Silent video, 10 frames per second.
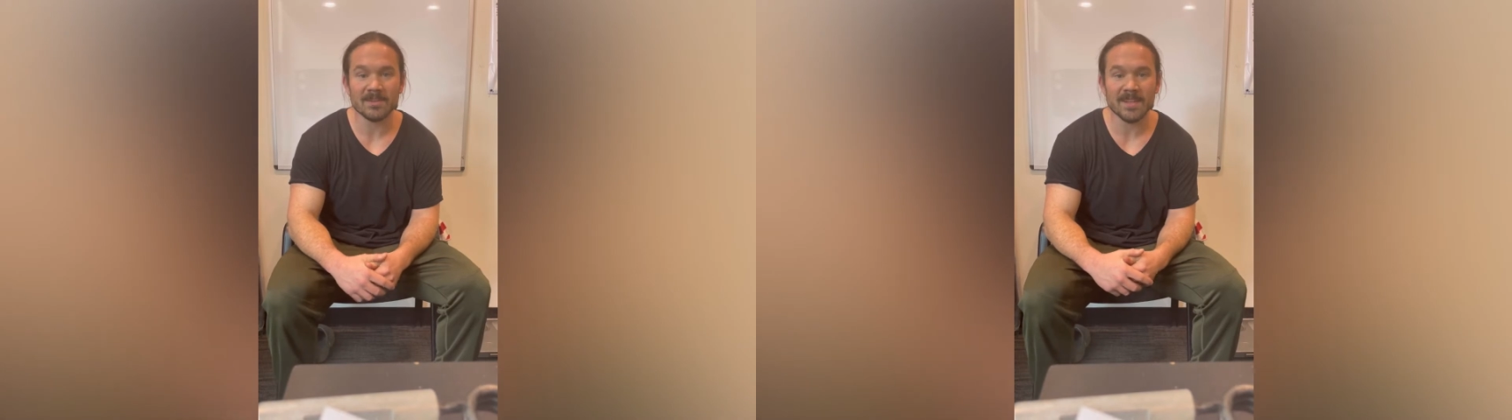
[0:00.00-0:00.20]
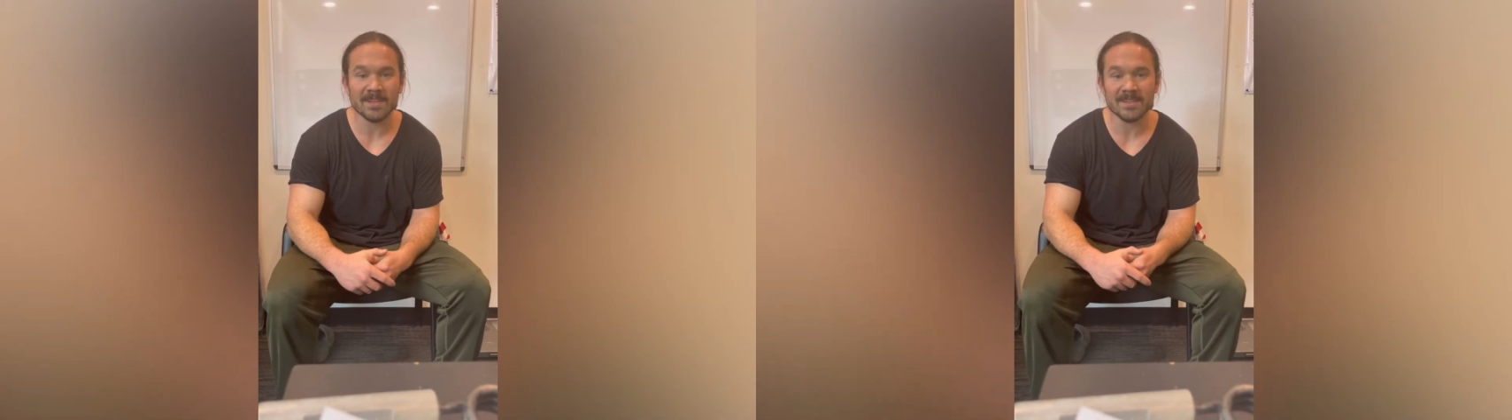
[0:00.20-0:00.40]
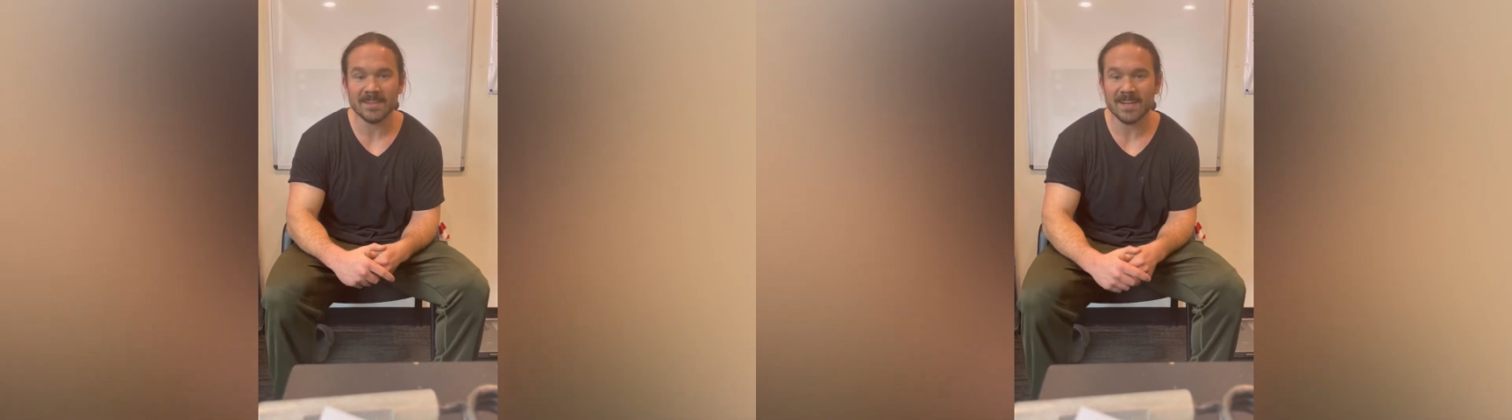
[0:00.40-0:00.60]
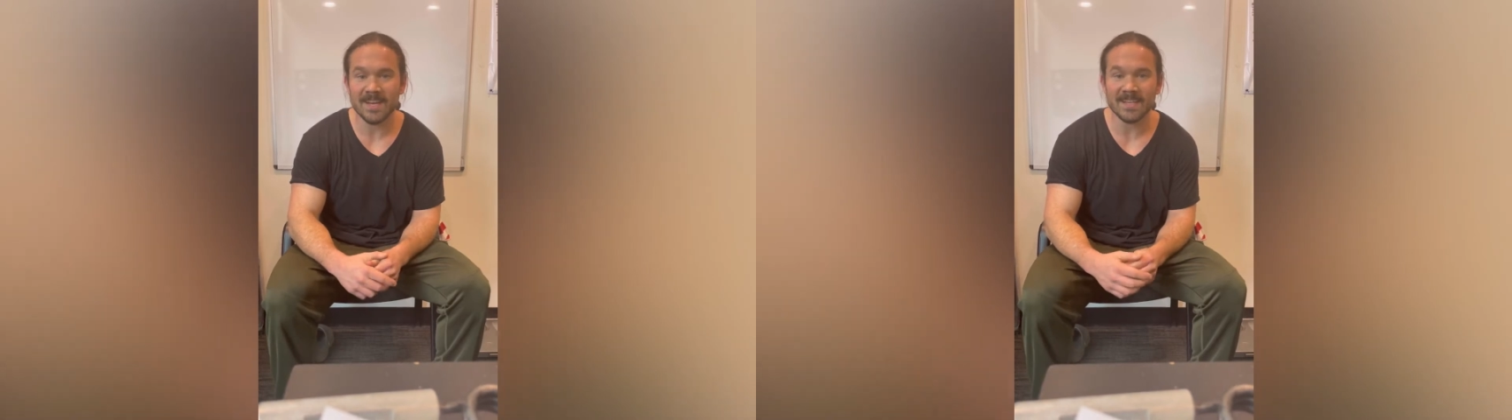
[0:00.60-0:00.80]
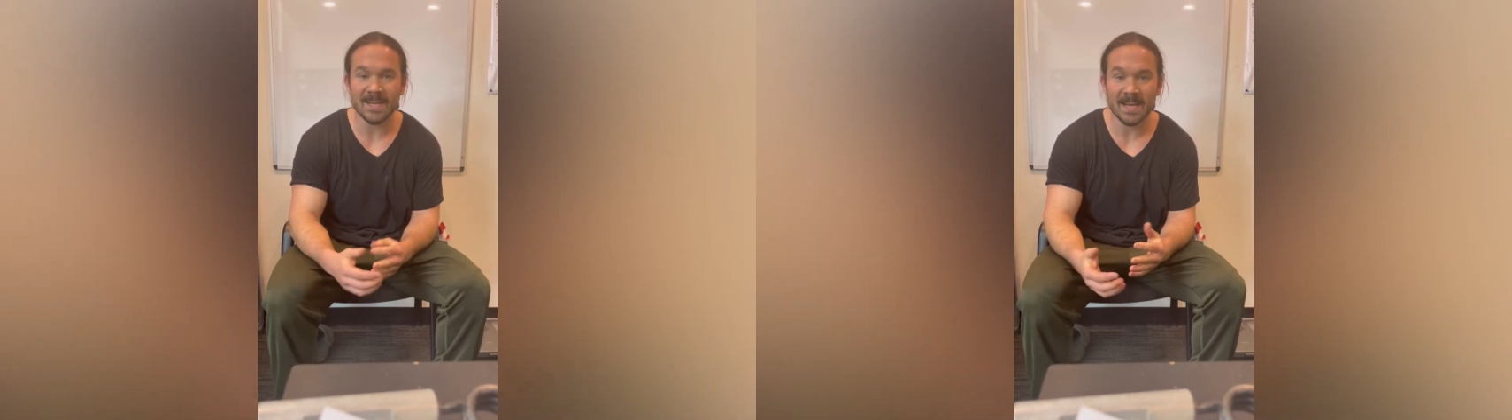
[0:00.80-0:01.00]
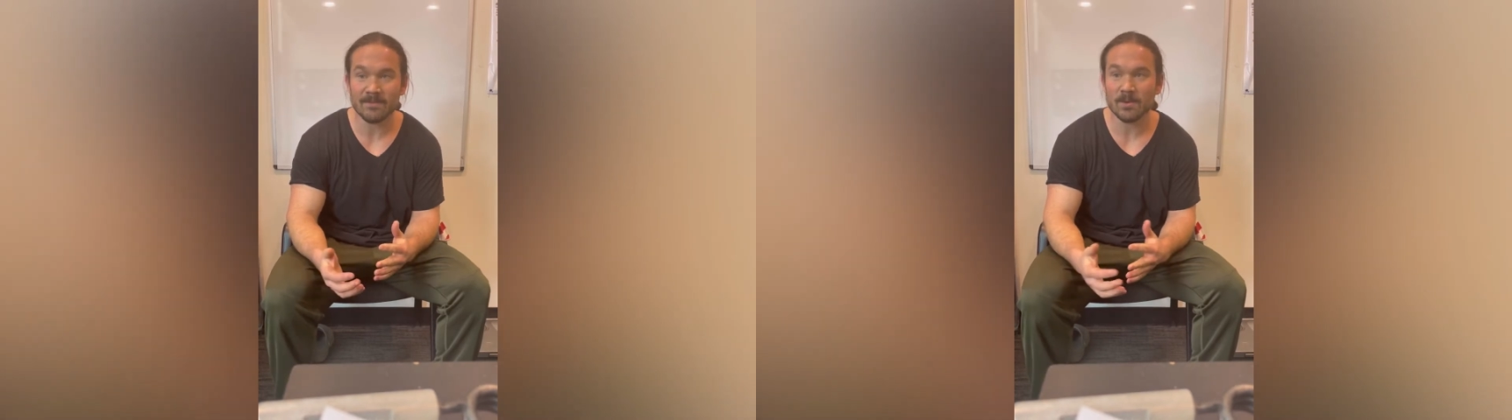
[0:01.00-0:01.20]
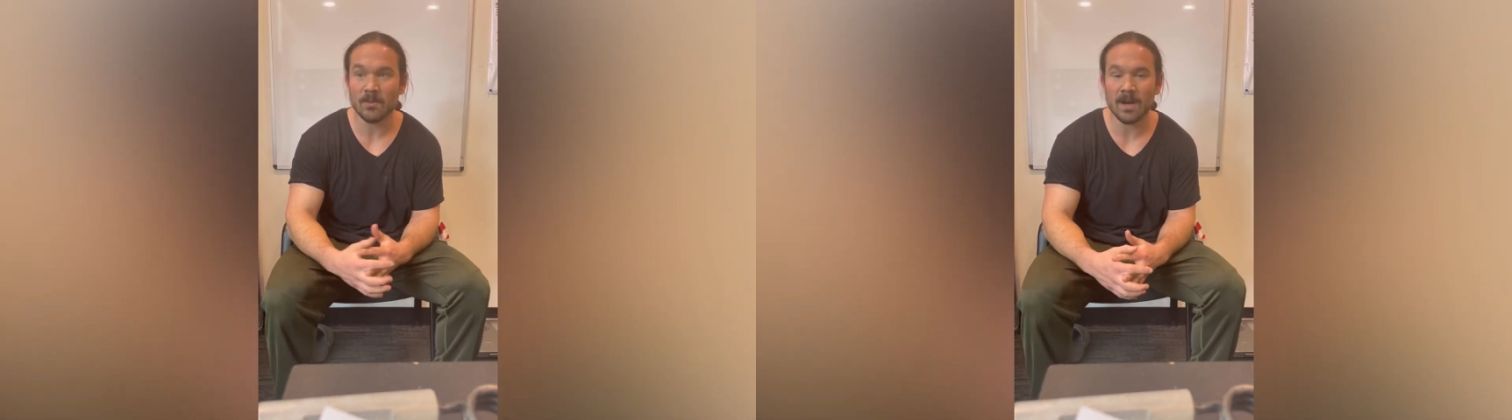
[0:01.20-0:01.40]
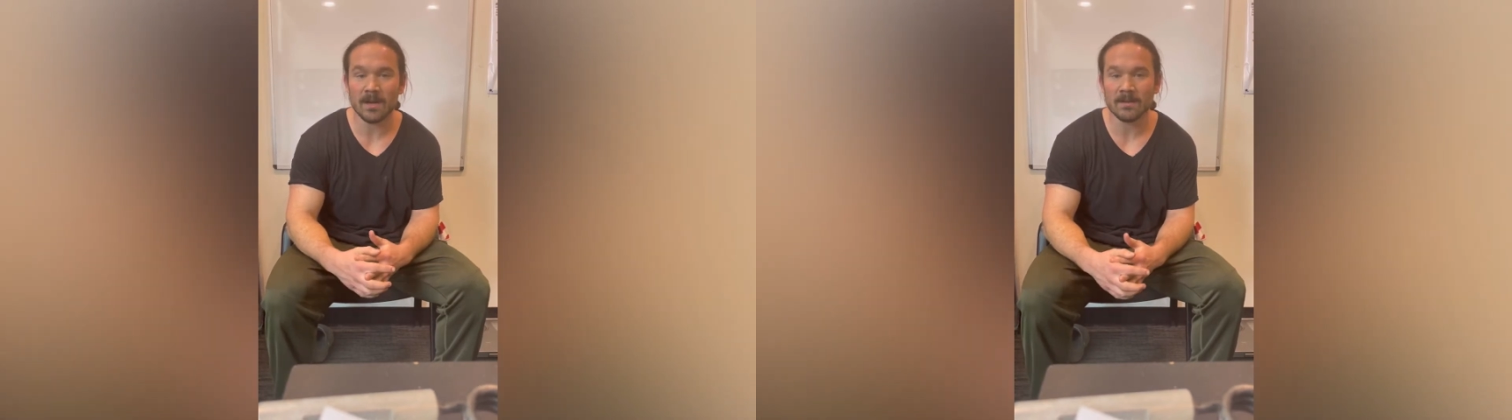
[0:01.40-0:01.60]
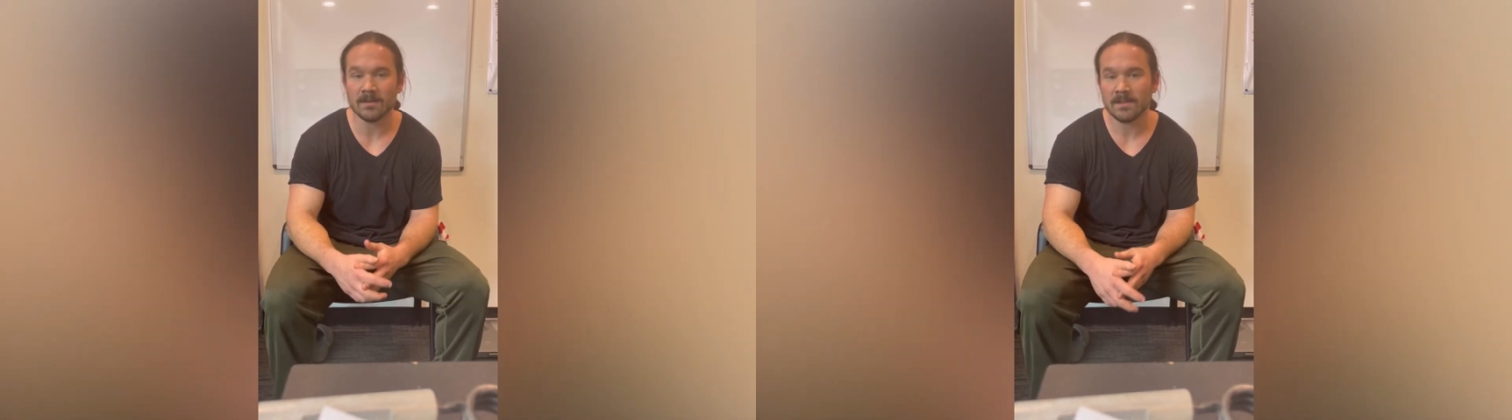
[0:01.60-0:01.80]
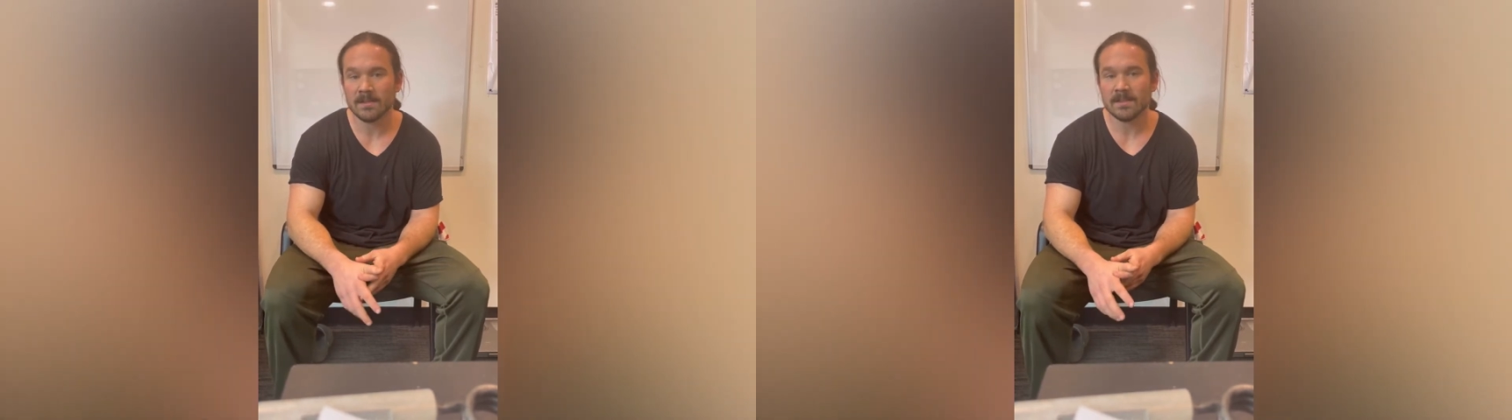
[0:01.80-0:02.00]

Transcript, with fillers: didn't, and then after a while,